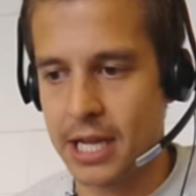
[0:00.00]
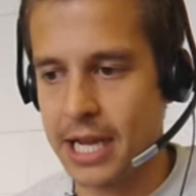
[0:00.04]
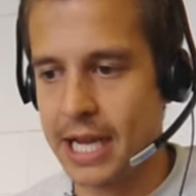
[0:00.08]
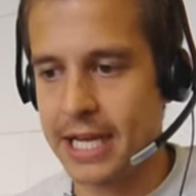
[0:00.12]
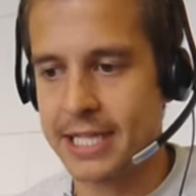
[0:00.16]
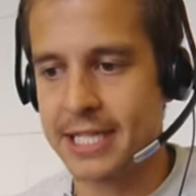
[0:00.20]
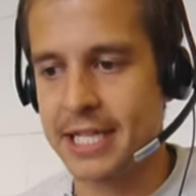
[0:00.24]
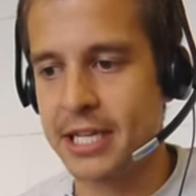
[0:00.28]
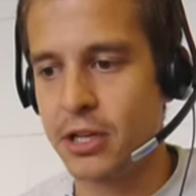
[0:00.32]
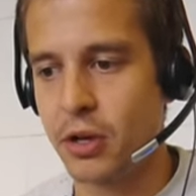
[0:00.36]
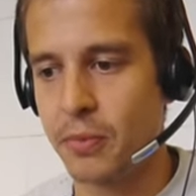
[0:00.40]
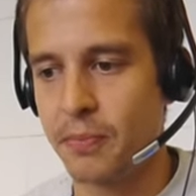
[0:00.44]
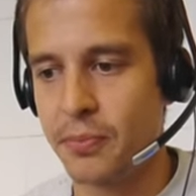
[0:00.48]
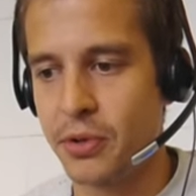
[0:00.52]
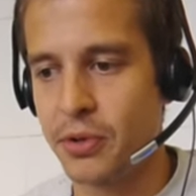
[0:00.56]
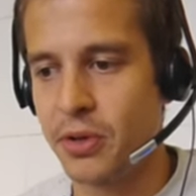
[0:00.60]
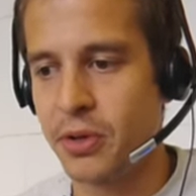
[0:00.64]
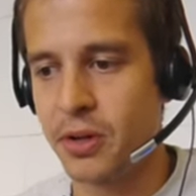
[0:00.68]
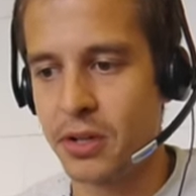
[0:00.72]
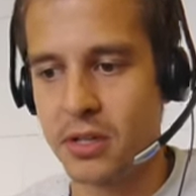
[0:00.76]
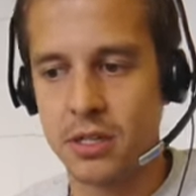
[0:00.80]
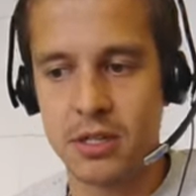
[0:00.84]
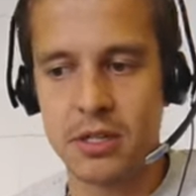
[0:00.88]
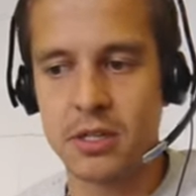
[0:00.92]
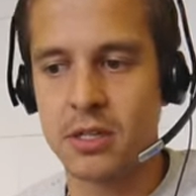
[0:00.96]
as the
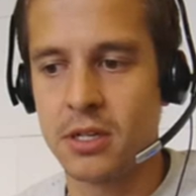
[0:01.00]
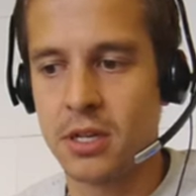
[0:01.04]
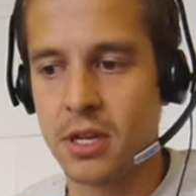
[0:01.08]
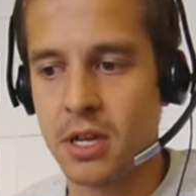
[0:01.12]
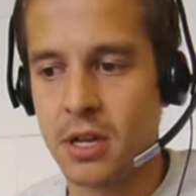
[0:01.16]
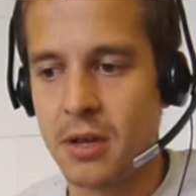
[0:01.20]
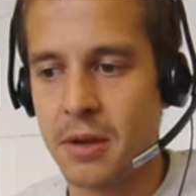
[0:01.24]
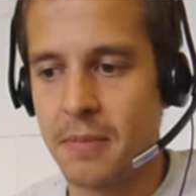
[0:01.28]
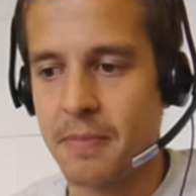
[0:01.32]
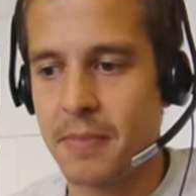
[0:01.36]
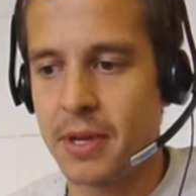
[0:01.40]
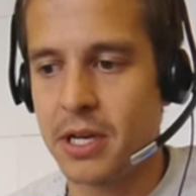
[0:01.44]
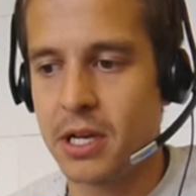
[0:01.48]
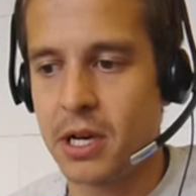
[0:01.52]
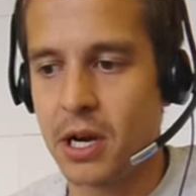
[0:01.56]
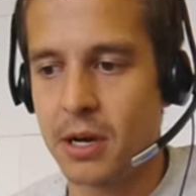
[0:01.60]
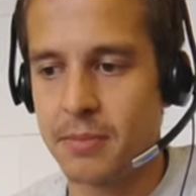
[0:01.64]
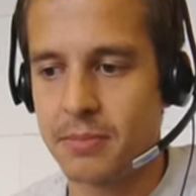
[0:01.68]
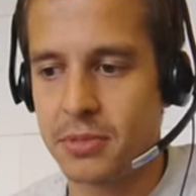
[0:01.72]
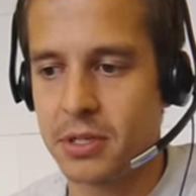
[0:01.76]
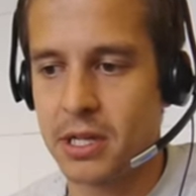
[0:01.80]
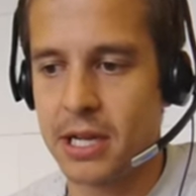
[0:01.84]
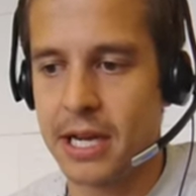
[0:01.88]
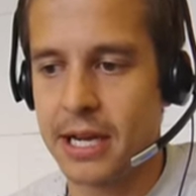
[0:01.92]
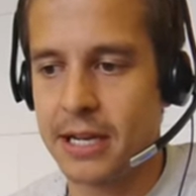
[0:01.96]
computer,
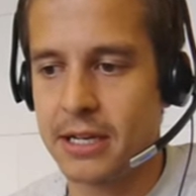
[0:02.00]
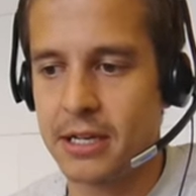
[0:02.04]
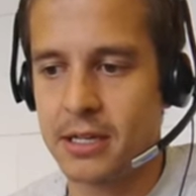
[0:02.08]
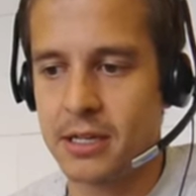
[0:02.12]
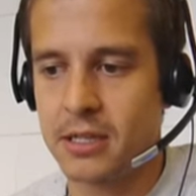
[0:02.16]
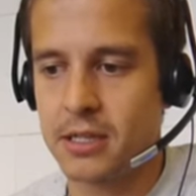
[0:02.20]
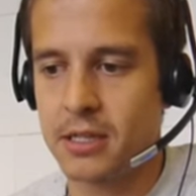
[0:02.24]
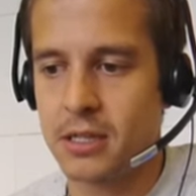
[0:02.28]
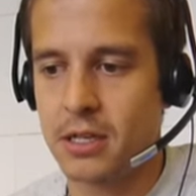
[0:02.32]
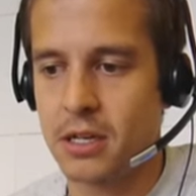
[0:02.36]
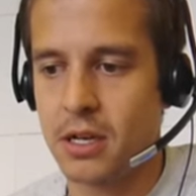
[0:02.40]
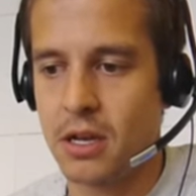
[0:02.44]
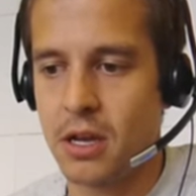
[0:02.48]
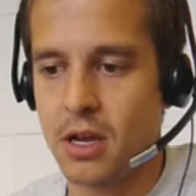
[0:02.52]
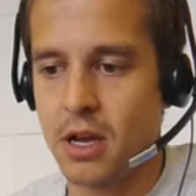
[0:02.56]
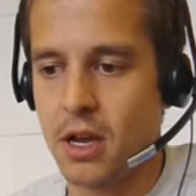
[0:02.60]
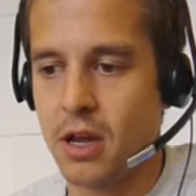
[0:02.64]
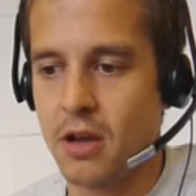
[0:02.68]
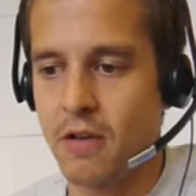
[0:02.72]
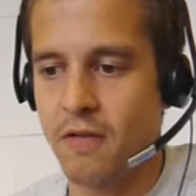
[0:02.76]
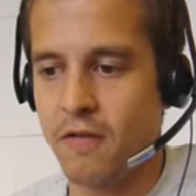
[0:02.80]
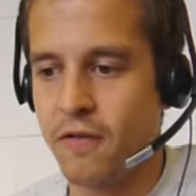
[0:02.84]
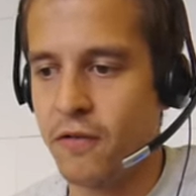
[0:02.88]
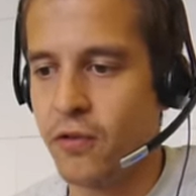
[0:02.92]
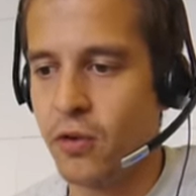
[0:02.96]
becomes like
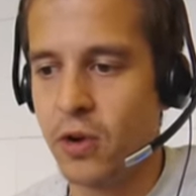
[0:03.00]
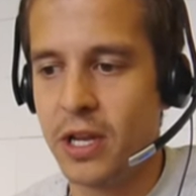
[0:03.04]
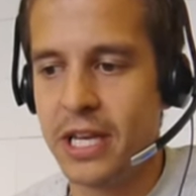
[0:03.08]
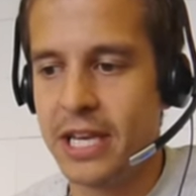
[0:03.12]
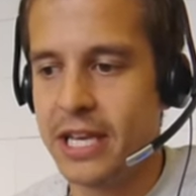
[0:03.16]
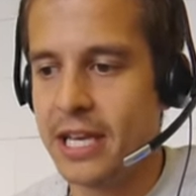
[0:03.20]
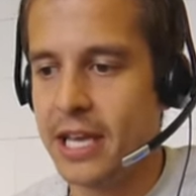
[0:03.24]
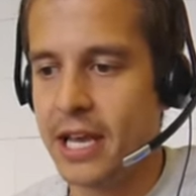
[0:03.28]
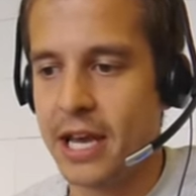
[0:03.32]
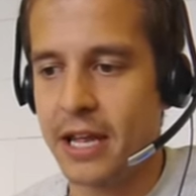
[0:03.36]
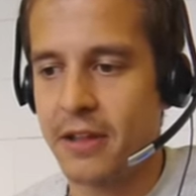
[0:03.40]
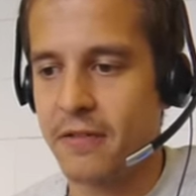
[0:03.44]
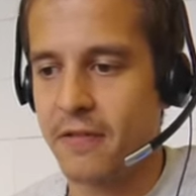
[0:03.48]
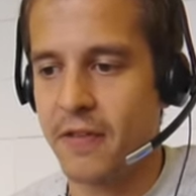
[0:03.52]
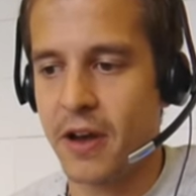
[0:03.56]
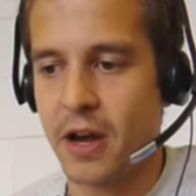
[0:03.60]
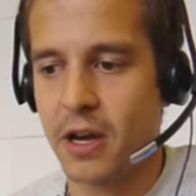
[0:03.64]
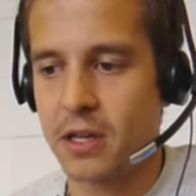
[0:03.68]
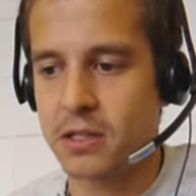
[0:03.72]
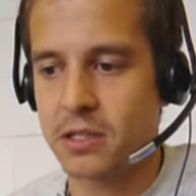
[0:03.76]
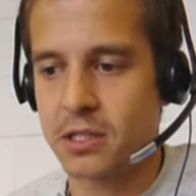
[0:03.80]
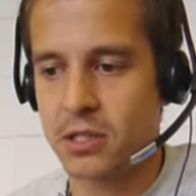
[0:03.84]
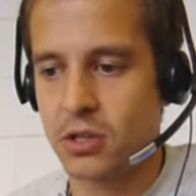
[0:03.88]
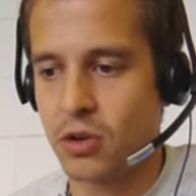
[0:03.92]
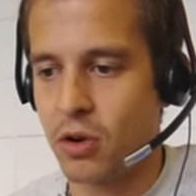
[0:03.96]
a fully
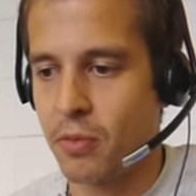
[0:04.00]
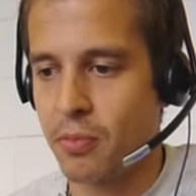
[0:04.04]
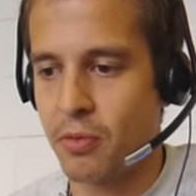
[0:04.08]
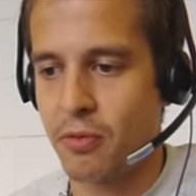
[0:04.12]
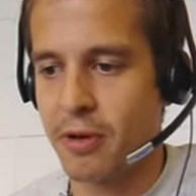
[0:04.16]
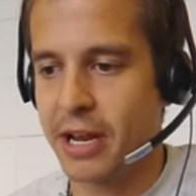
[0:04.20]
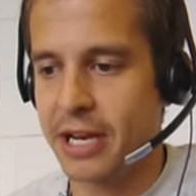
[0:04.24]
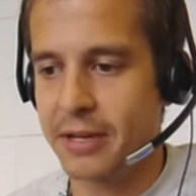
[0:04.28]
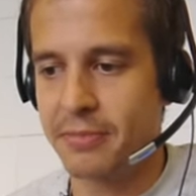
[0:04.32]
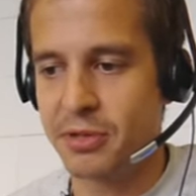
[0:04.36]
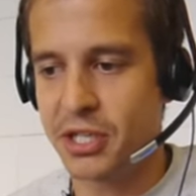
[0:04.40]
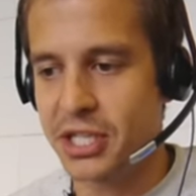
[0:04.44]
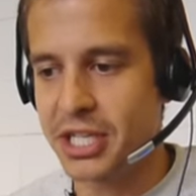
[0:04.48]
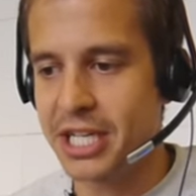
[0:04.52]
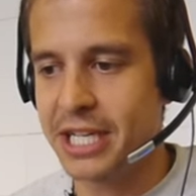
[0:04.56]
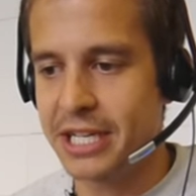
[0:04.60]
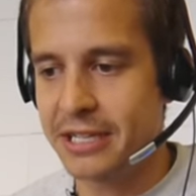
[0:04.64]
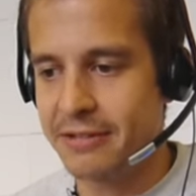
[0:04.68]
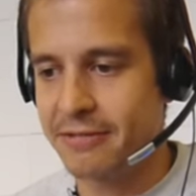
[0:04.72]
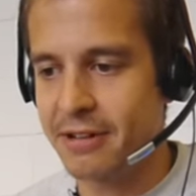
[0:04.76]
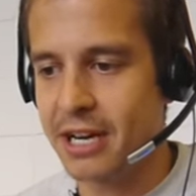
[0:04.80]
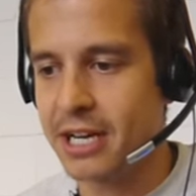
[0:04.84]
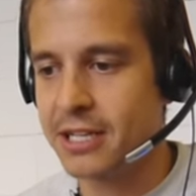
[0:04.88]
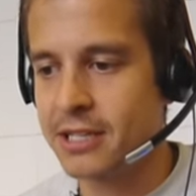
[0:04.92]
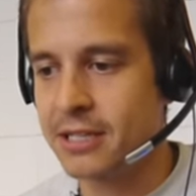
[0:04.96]
advanced operating
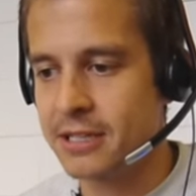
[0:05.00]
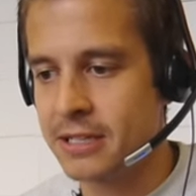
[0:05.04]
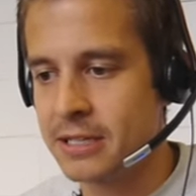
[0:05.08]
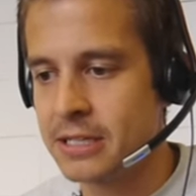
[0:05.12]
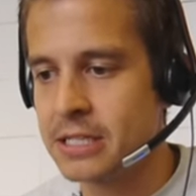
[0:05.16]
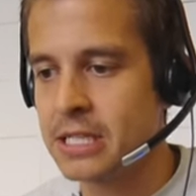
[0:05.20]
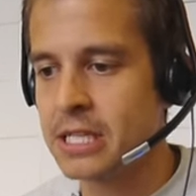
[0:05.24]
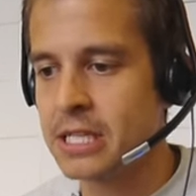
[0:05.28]
machine, right?